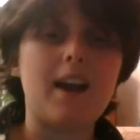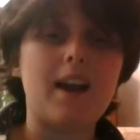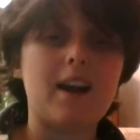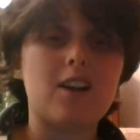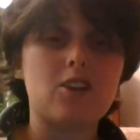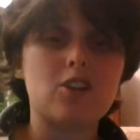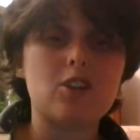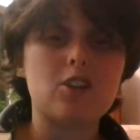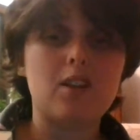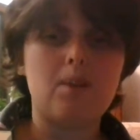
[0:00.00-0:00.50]

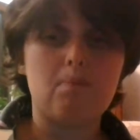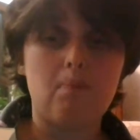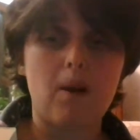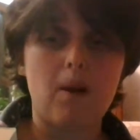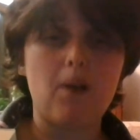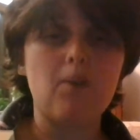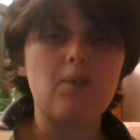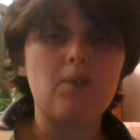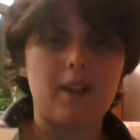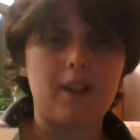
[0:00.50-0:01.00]
actually
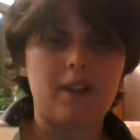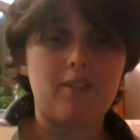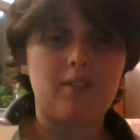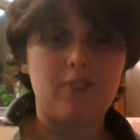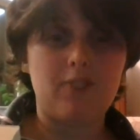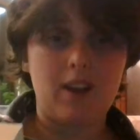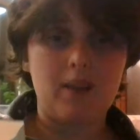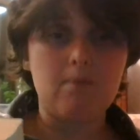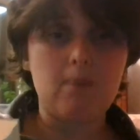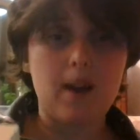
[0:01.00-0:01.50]
about like
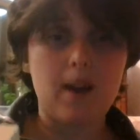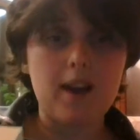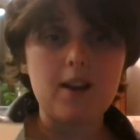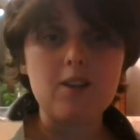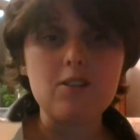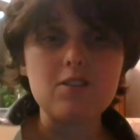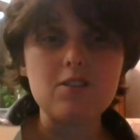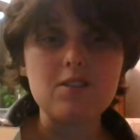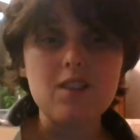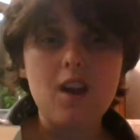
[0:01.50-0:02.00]

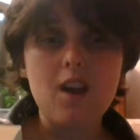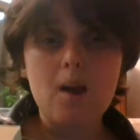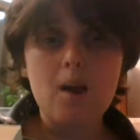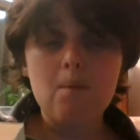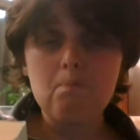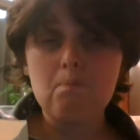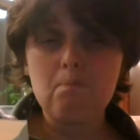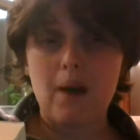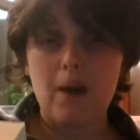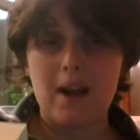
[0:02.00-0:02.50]
vampires,
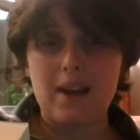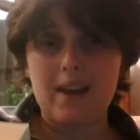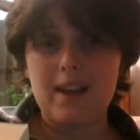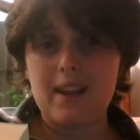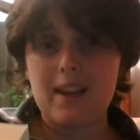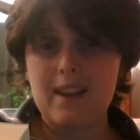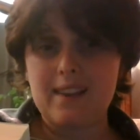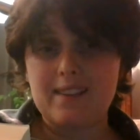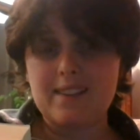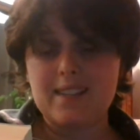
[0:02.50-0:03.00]
but
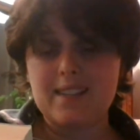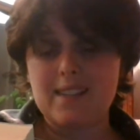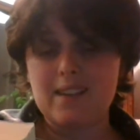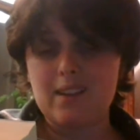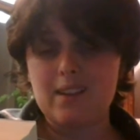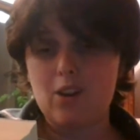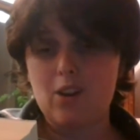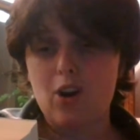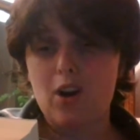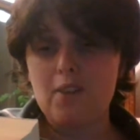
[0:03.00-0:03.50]
it's
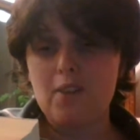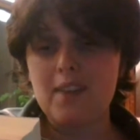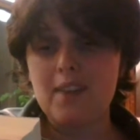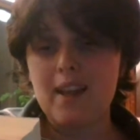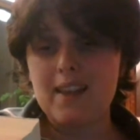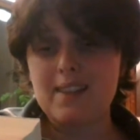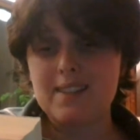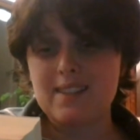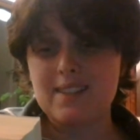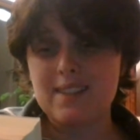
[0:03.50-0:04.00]
got
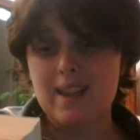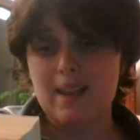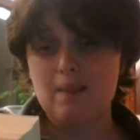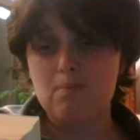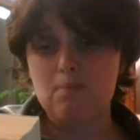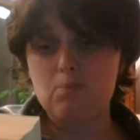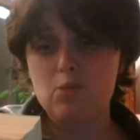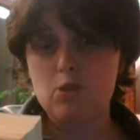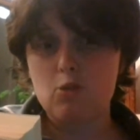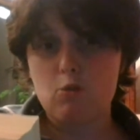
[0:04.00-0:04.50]
that
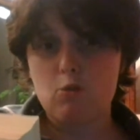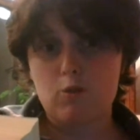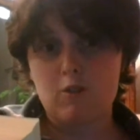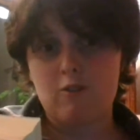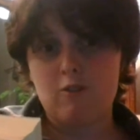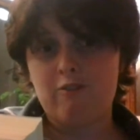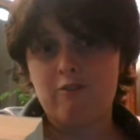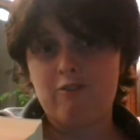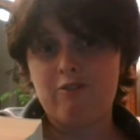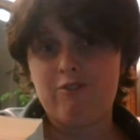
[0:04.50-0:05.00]
same
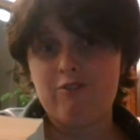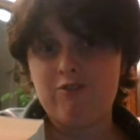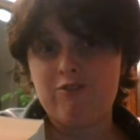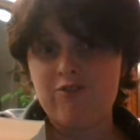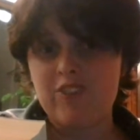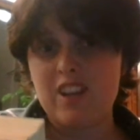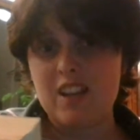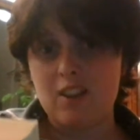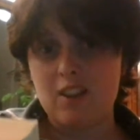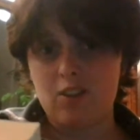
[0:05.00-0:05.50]
sort of
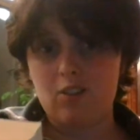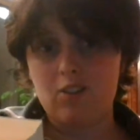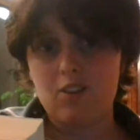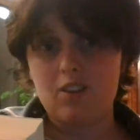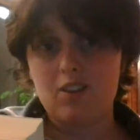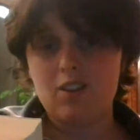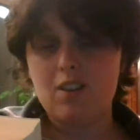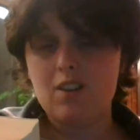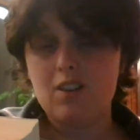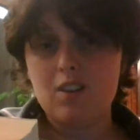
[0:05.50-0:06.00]
feel,
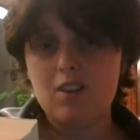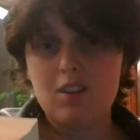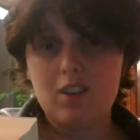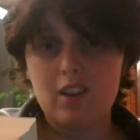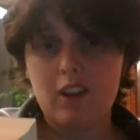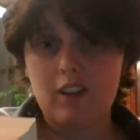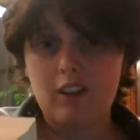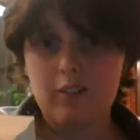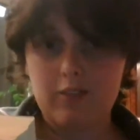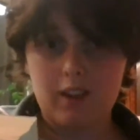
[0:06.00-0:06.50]

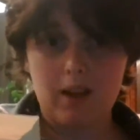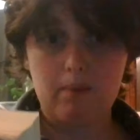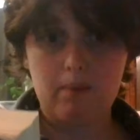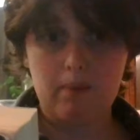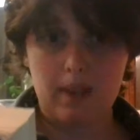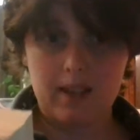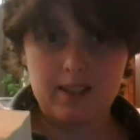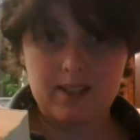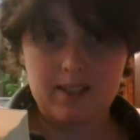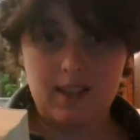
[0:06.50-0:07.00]
if
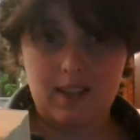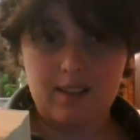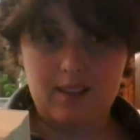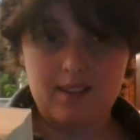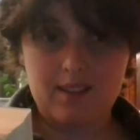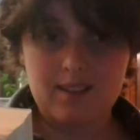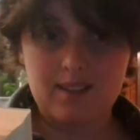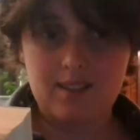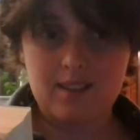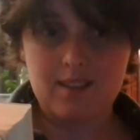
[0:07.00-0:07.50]
that makes
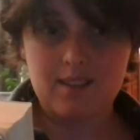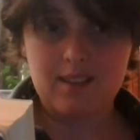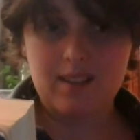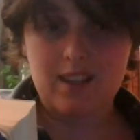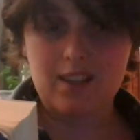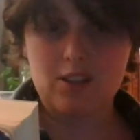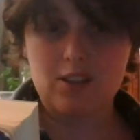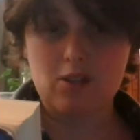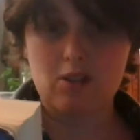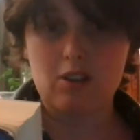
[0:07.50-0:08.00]
sense.
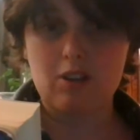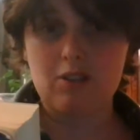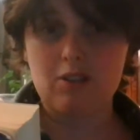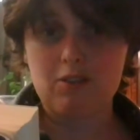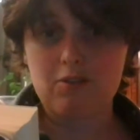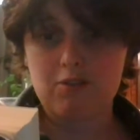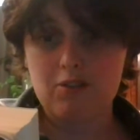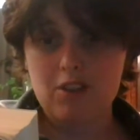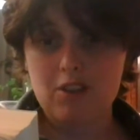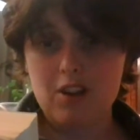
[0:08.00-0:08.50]
That sort
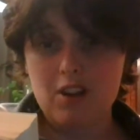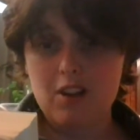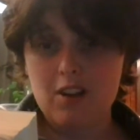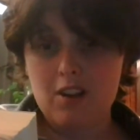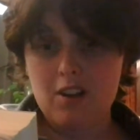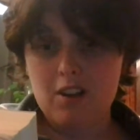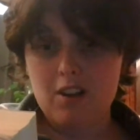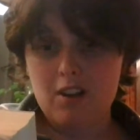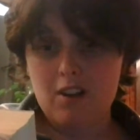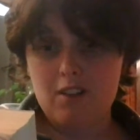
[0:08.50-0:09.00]
of
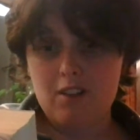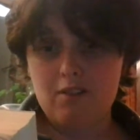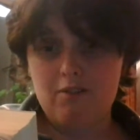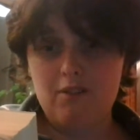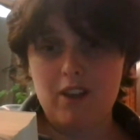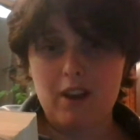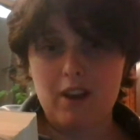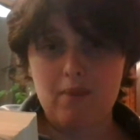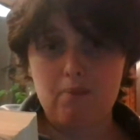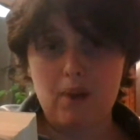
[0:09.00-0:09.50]

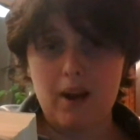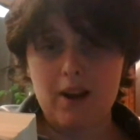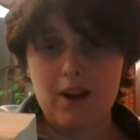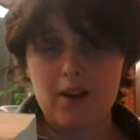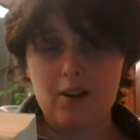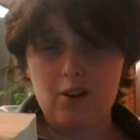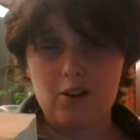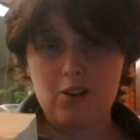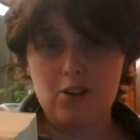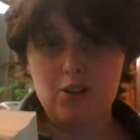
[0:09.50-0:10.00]

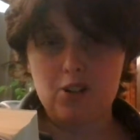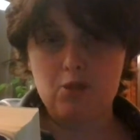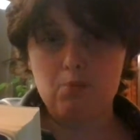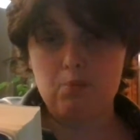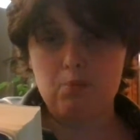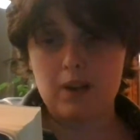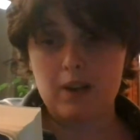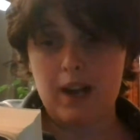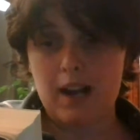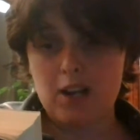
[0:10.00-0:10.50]
vampire
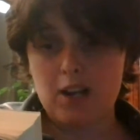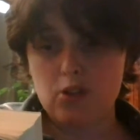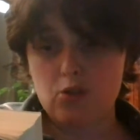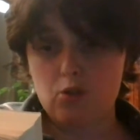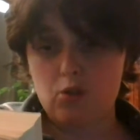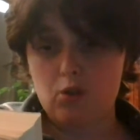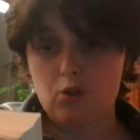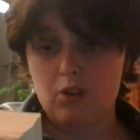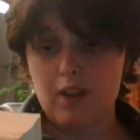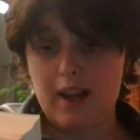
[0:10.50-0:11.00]

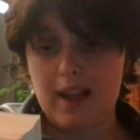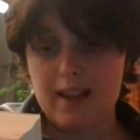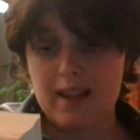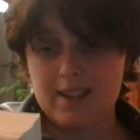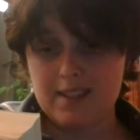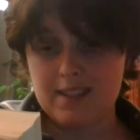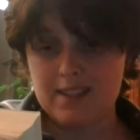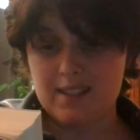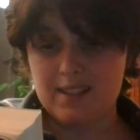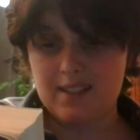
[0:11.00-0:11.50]

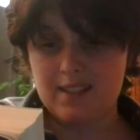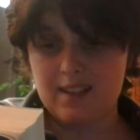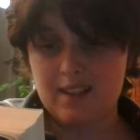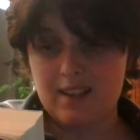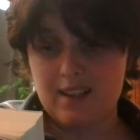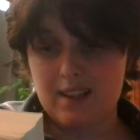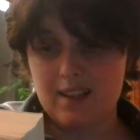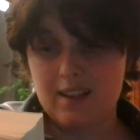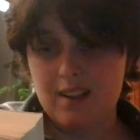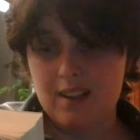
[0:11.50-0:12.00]

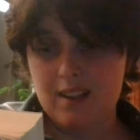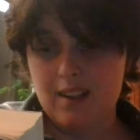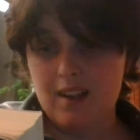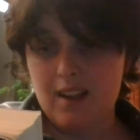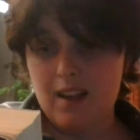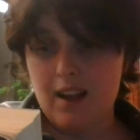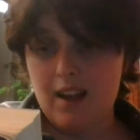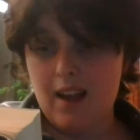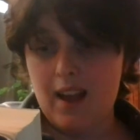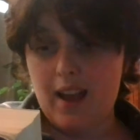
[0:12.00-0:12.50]
supernatural-esque,
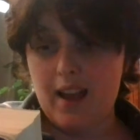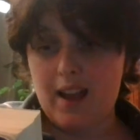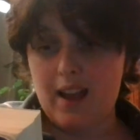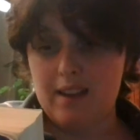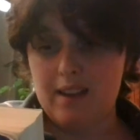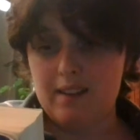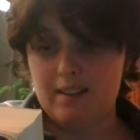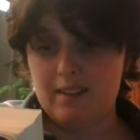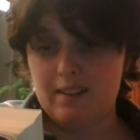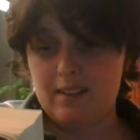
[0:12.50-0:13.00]

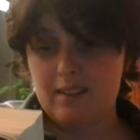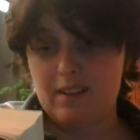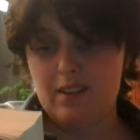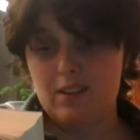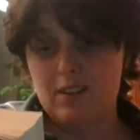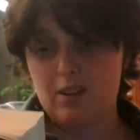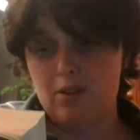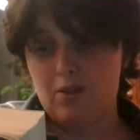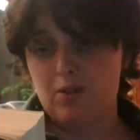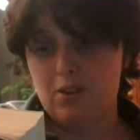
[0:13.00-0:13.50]

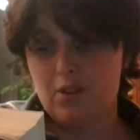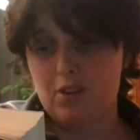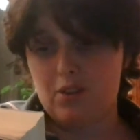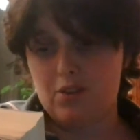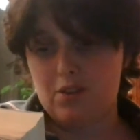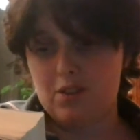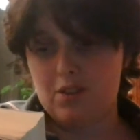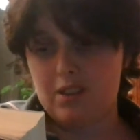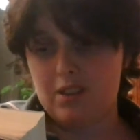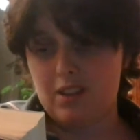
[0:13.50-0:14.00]
and
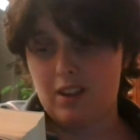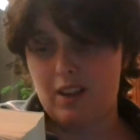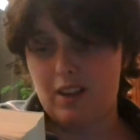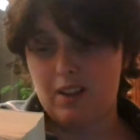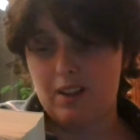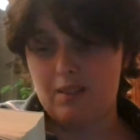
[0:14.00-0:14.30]
there's